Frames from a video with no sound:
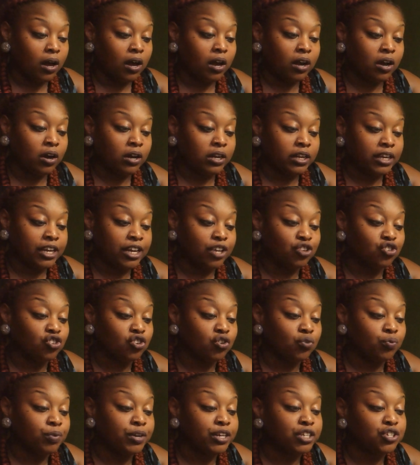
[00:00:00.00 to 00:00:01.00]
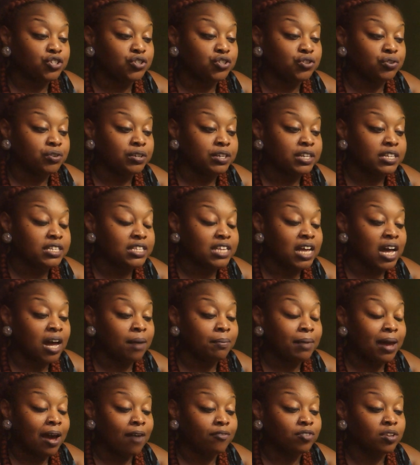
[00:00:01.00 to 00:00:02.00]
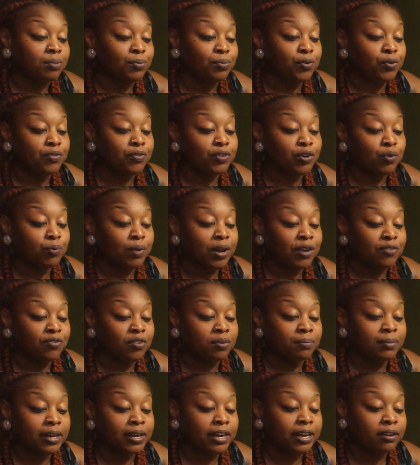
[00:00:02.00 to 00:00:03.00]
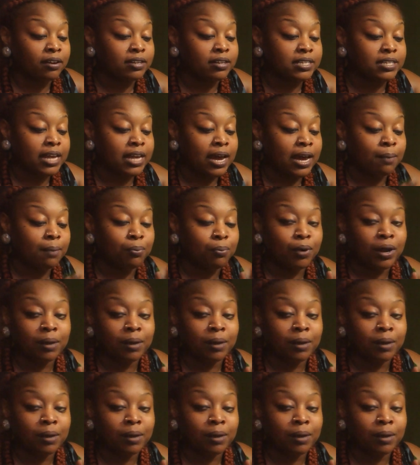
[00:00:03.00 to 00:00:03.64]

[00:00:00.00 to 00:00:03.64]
are going to get your wish during this time after moving away from an air sign.